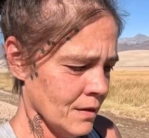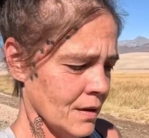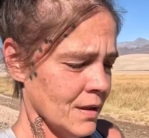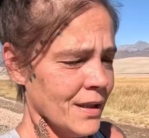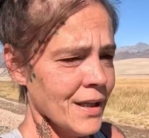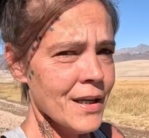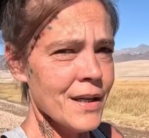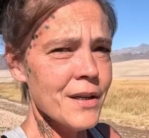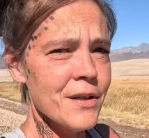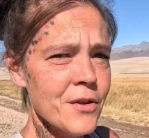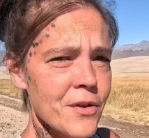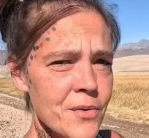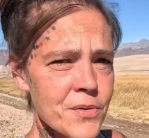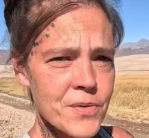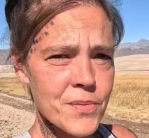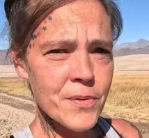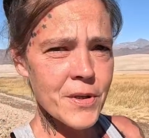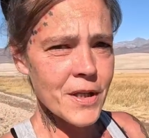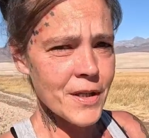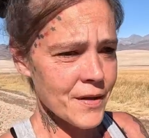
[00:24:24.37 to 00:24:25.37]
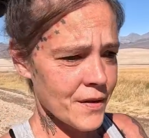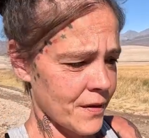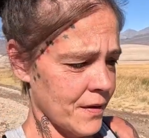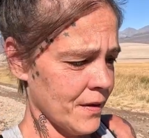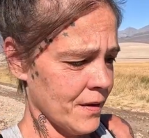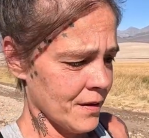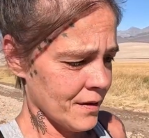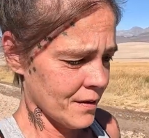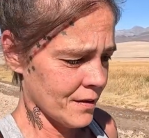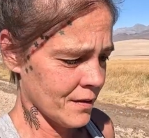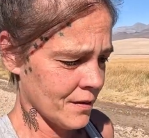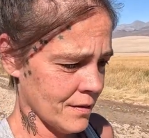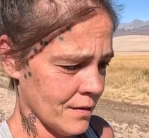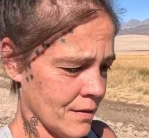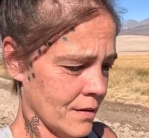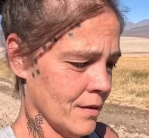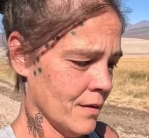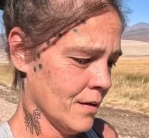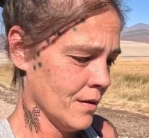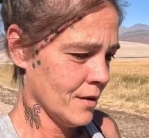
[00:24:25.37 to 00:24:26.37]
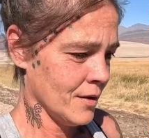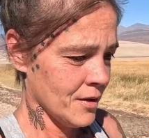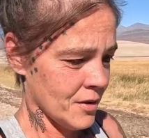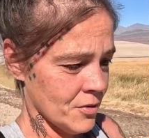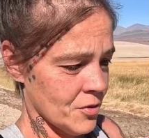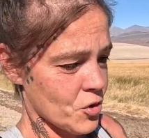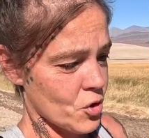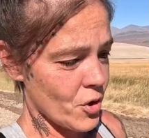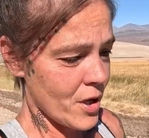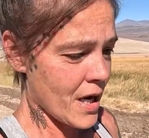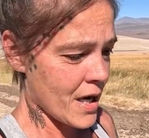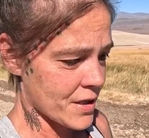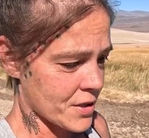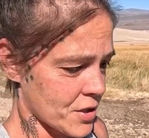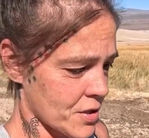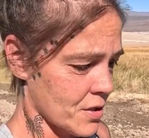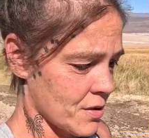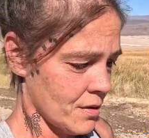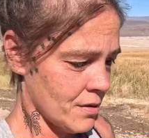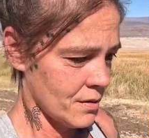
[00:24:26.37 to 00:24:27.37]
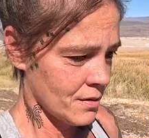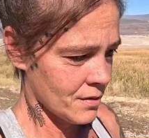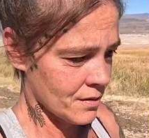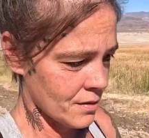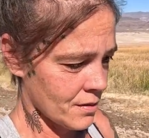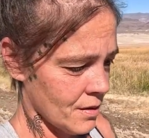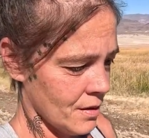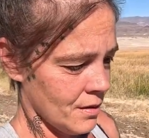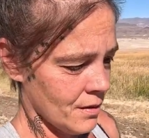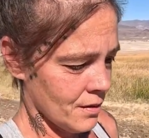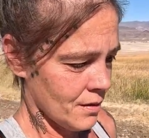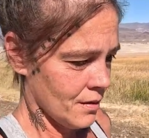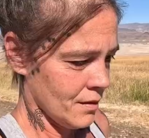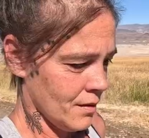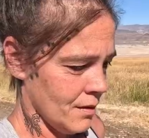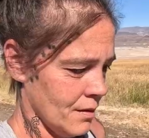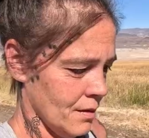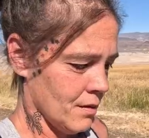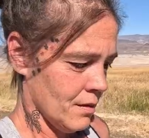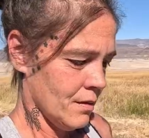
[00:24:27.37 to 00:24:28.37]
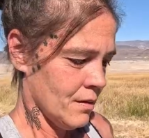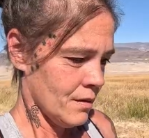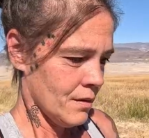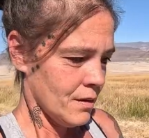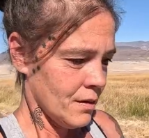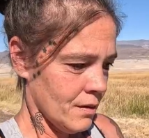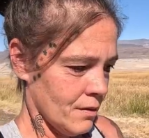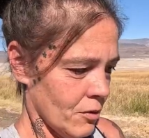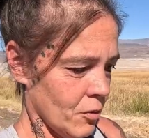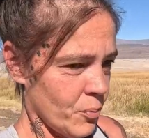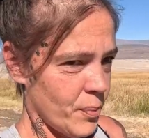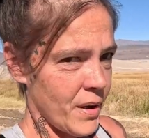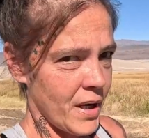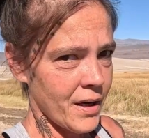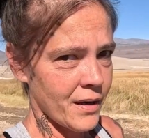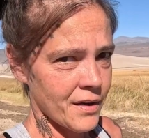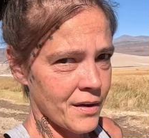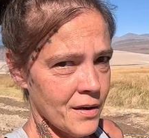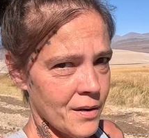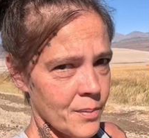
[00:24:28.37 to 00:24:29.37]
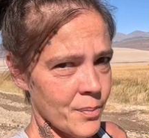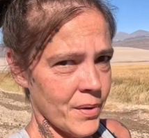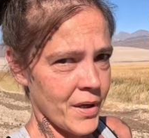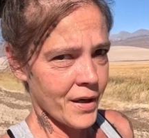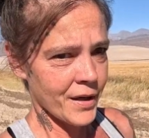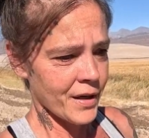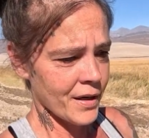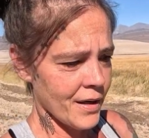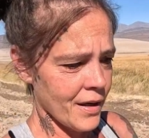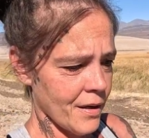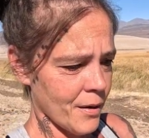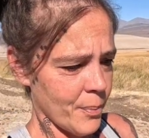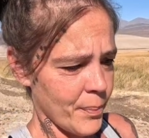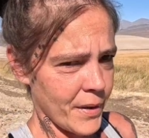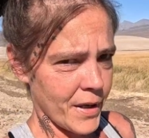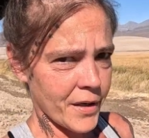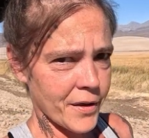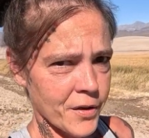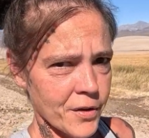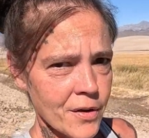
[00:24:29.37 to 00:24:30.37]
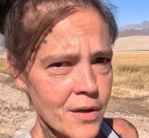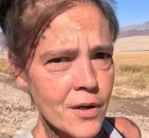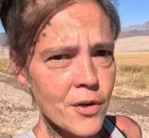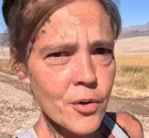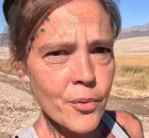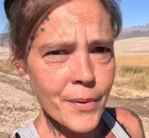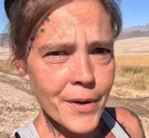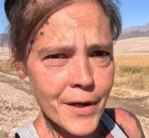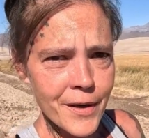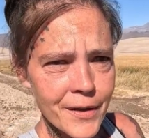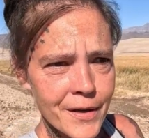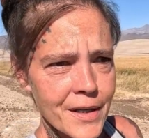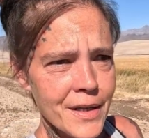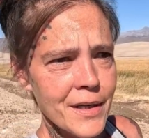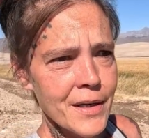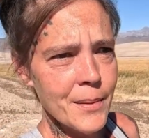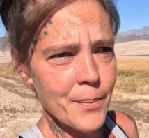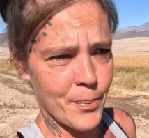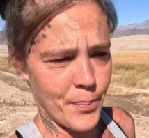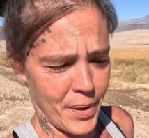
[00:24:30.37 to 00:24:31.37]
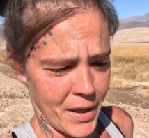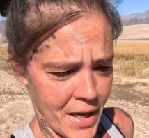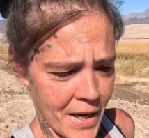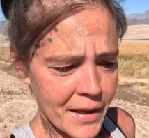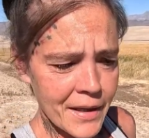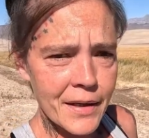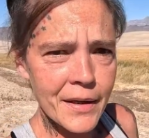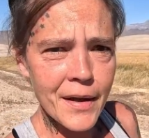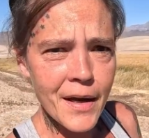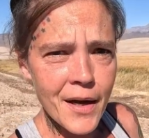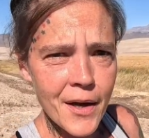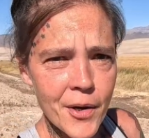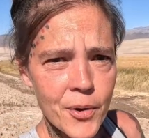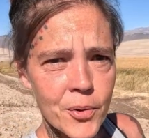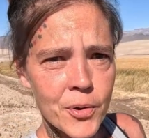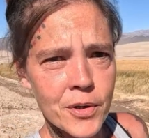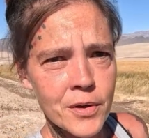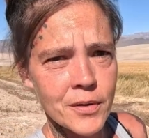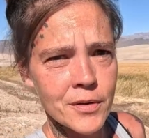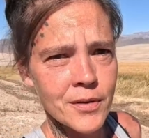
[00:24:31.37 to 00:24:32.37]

Kind of goes with trash. You know, pack it in, pack it out. Pack your underwear in and pack it out.